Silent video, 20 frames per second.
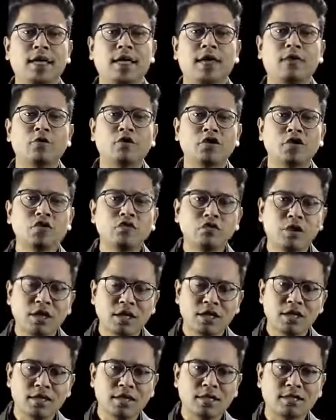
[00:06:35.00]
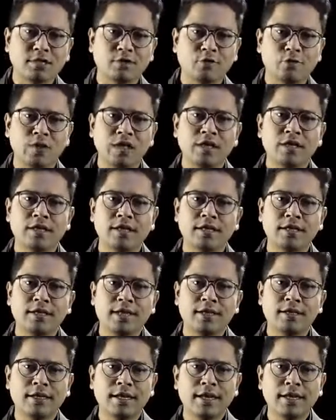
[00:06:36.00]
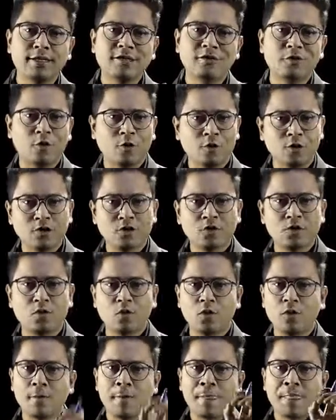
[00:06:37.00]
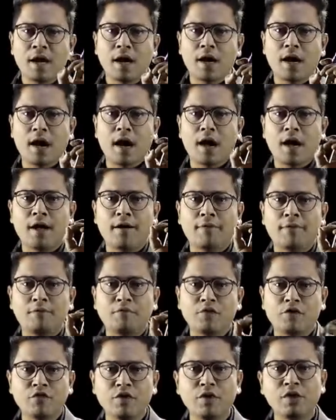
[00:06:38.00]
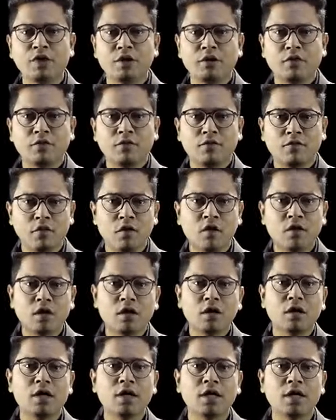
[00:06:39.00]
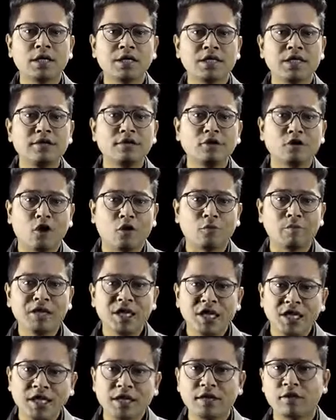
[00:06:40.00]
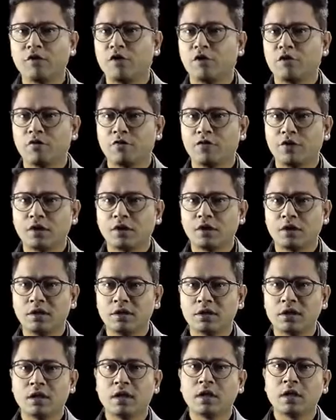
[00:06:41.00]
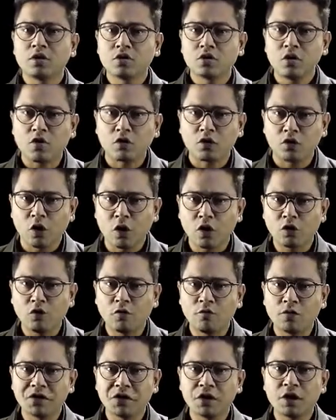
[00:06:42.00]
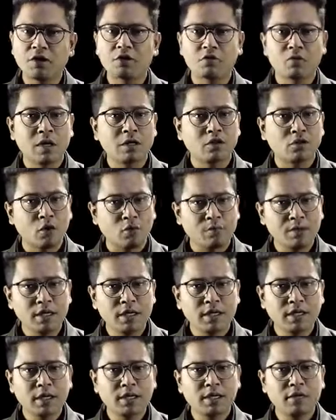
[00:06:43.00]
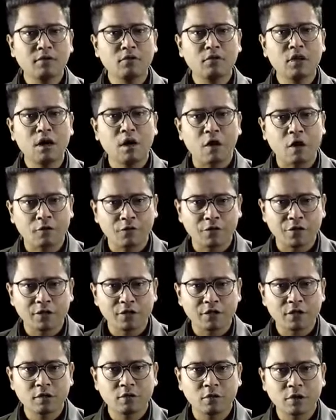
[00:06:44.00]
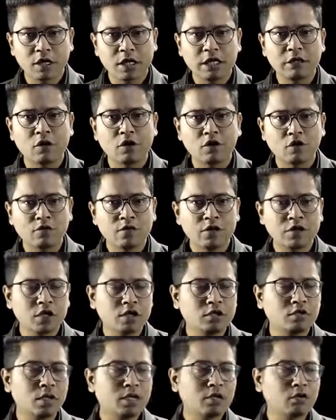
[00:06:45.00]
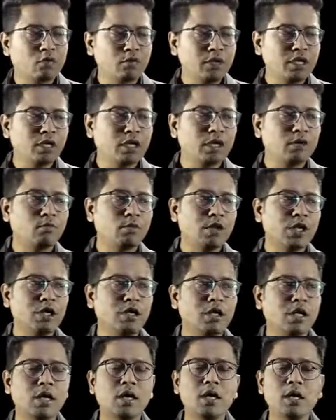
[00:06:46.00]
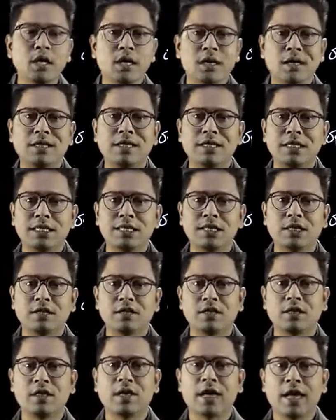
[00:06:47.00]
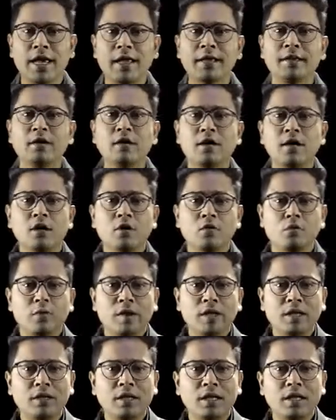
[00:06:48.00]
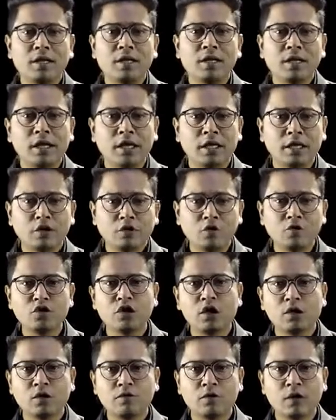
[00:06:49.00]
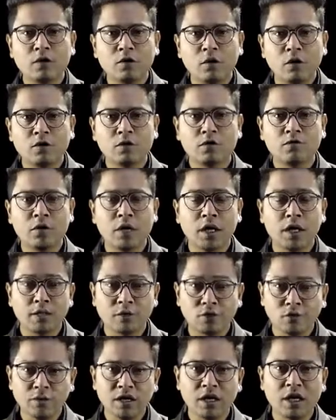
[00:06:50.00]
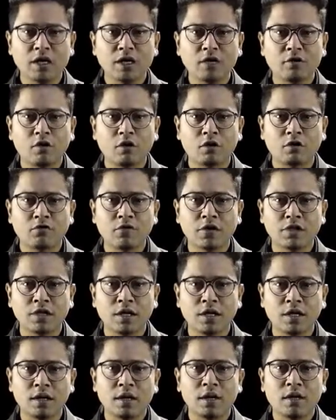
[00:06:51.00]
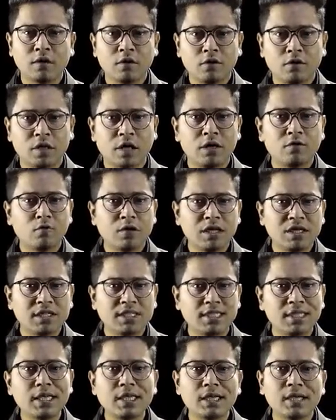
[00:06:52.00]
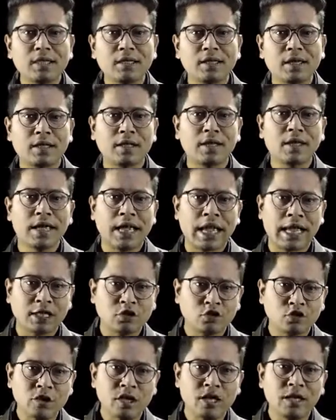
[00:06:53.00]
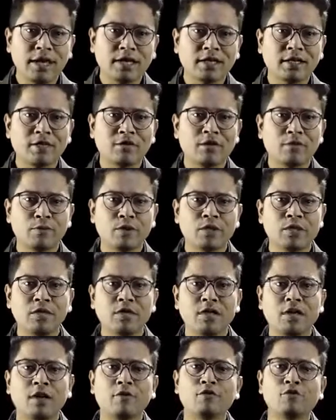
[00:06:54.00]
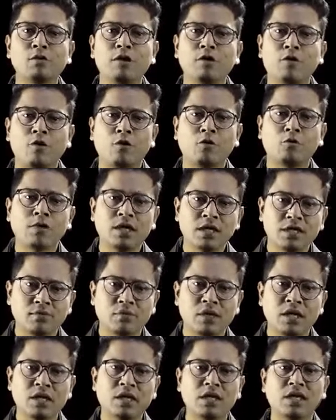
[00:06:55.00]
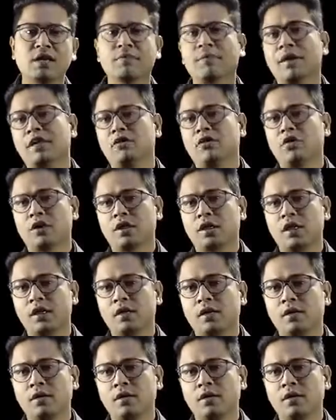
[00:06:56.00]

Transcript: constituted in such a way that there is also a provision for you see nominated non-officials. So non-officials who are nominated into the office, okay, non-officials who are nominated within the legislature, and with the inclusion of the nominated non-official, okay, we see that the actual elected representatives will always be in a minority.